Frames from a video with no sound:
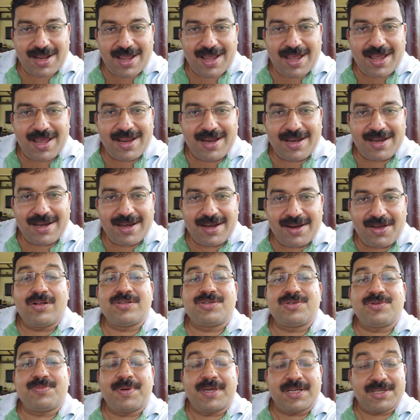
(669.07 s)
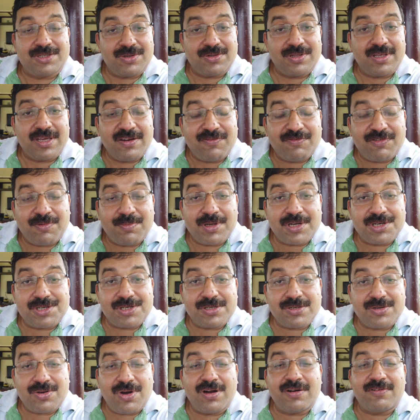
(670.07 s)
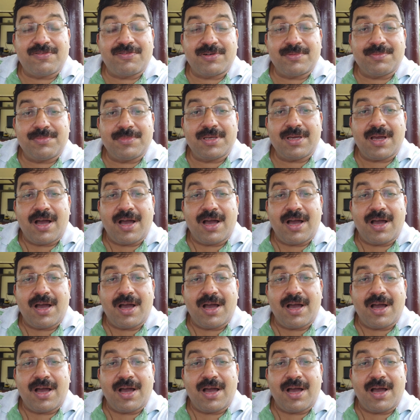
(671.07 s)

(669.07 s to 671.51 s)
and also based on the information got from